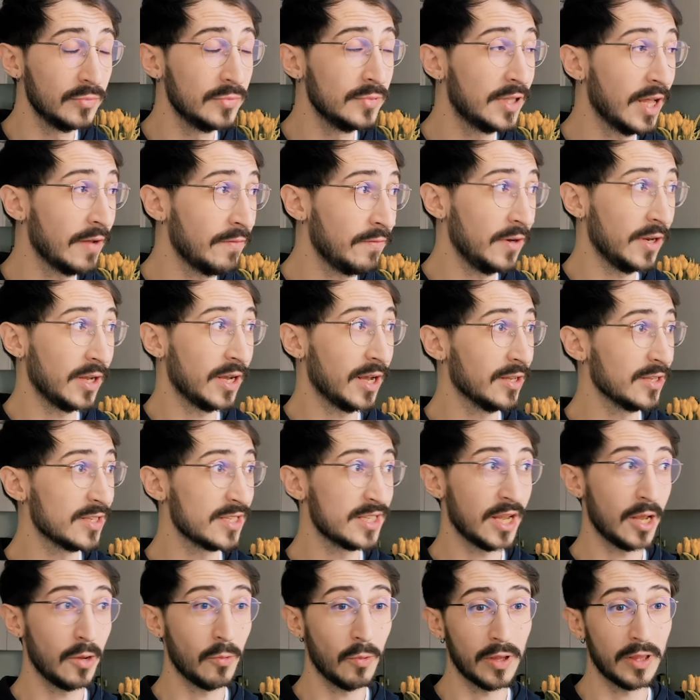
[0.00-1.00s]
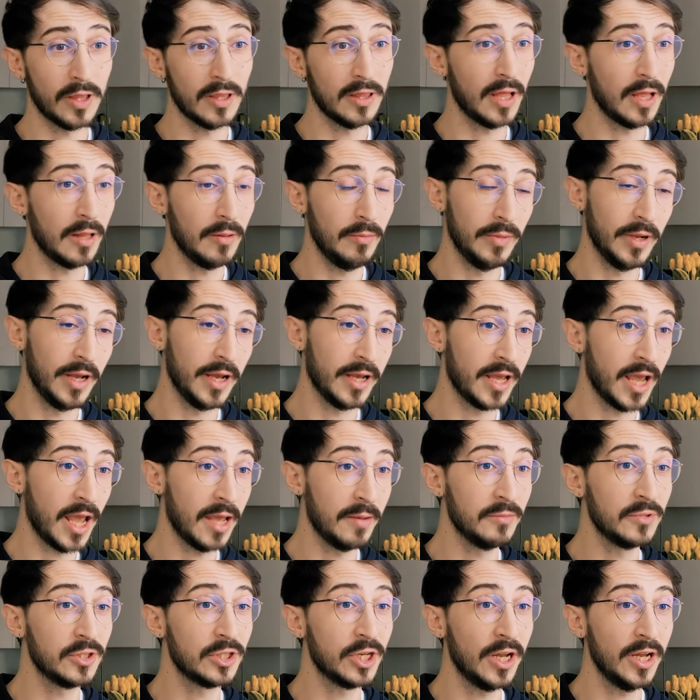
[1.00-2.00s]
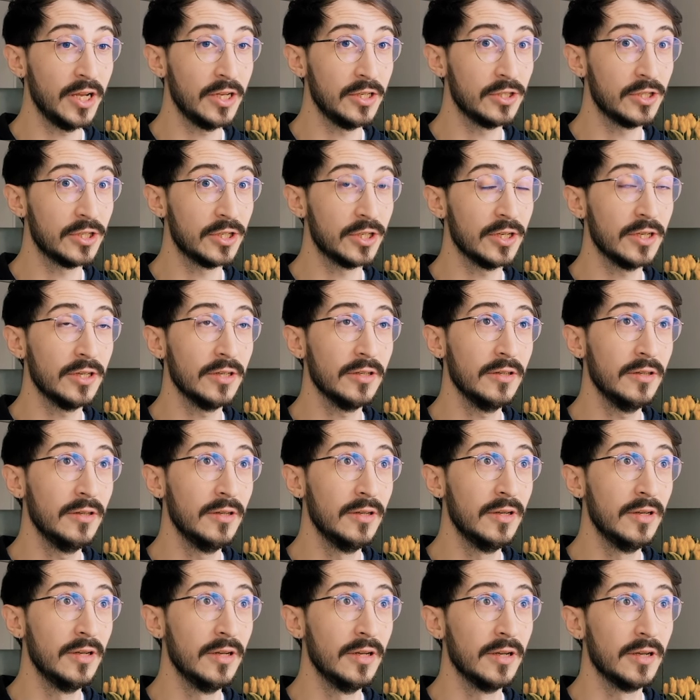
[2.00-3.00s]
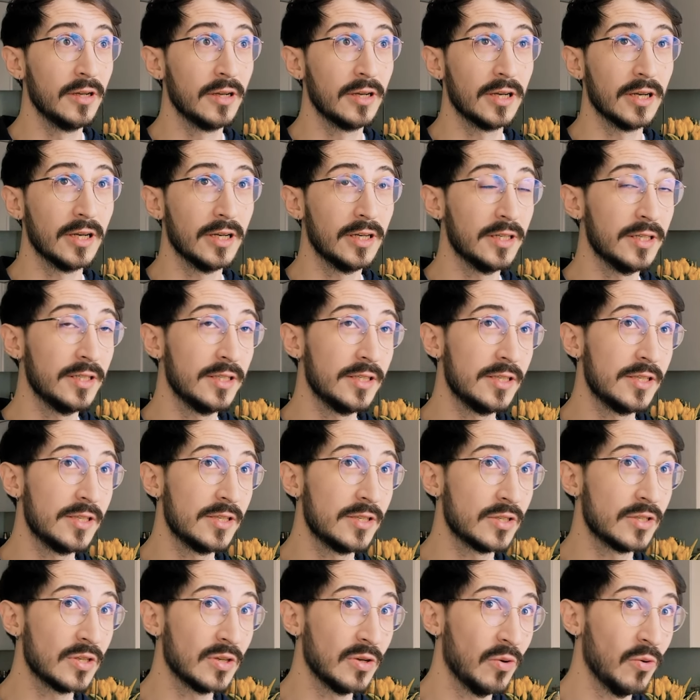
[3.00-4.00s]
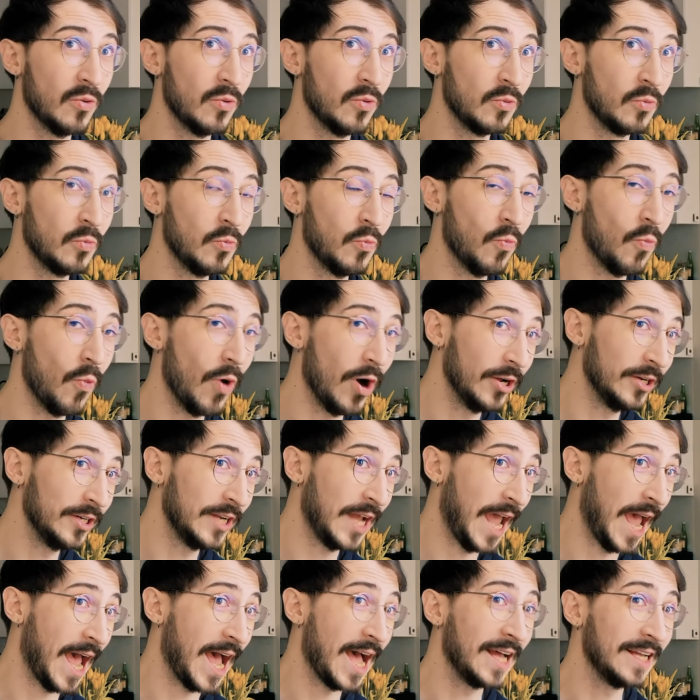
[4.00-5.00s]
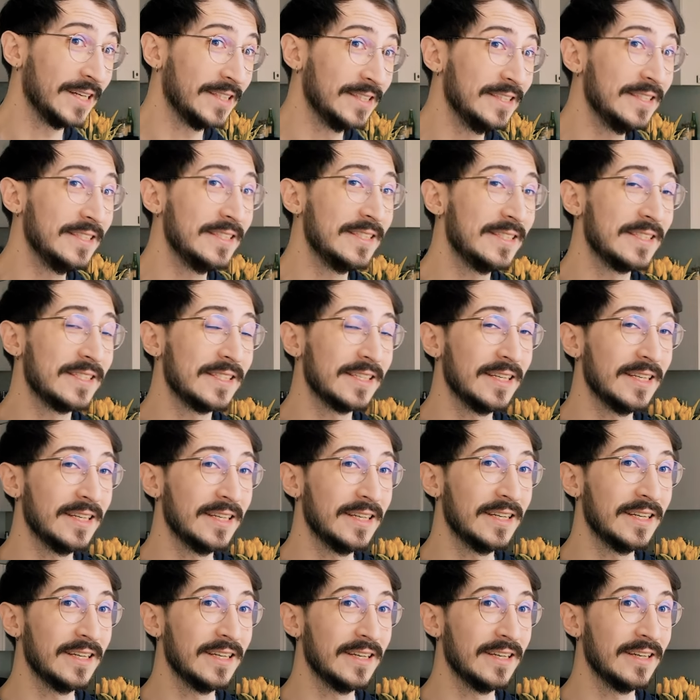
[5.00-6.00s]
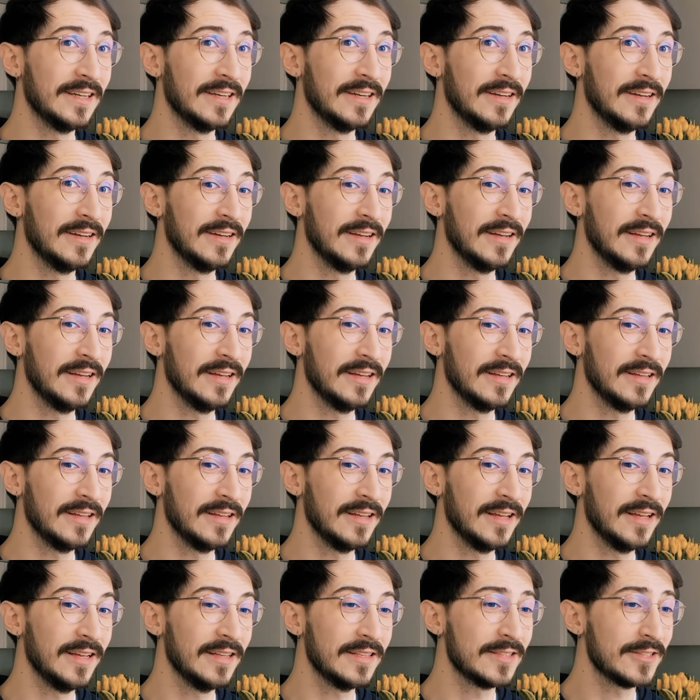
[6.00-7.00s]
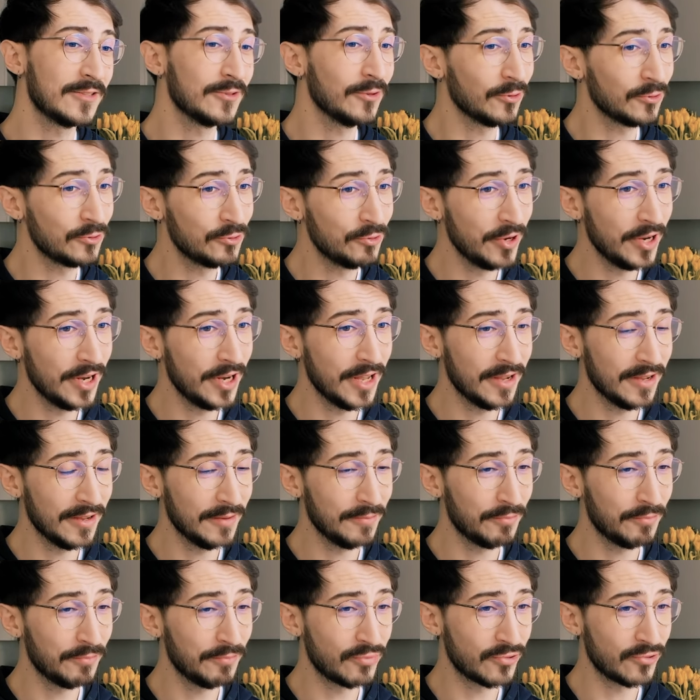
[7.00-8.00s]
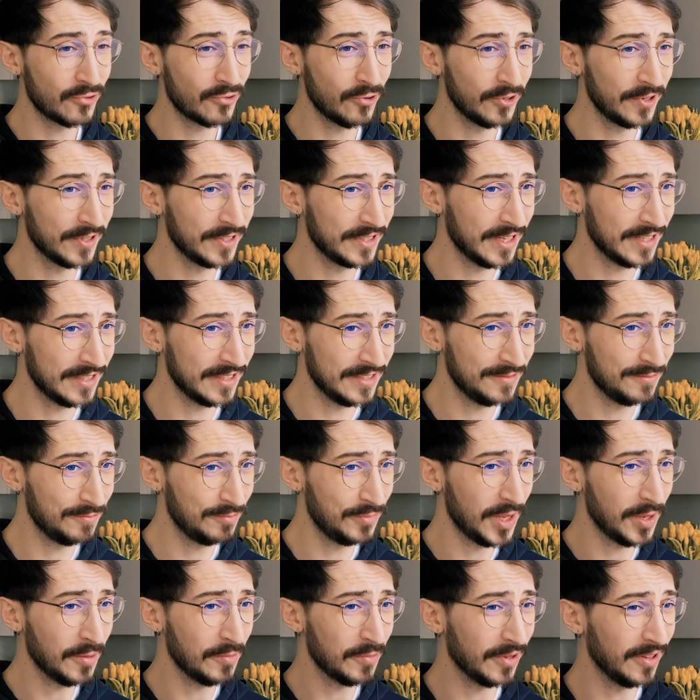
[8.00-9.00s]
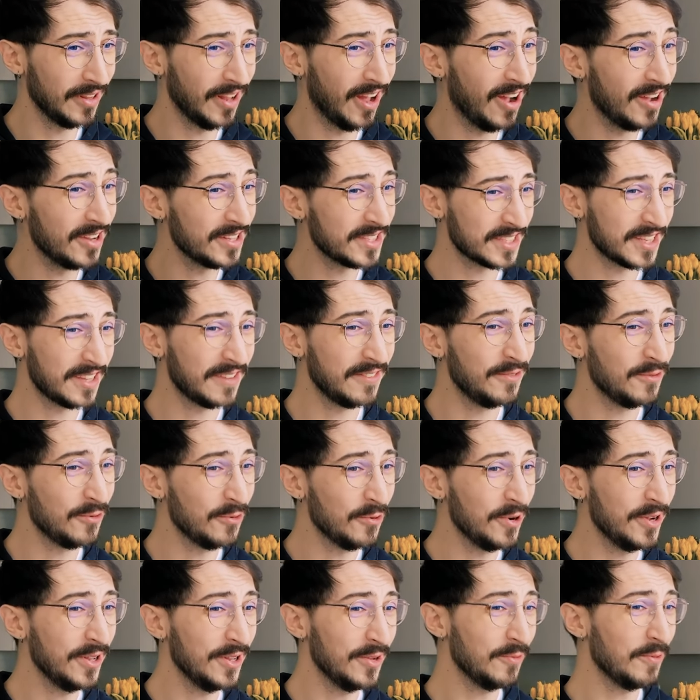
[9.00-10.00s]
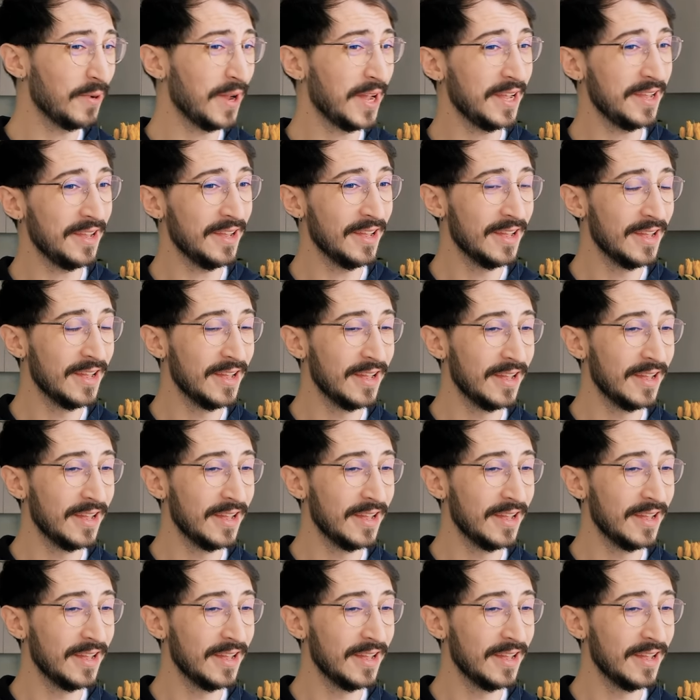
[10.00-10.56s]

Definitely can't say whether they'll be a game changer, because on one hand, uh, it's not really a product that people asked for in a way.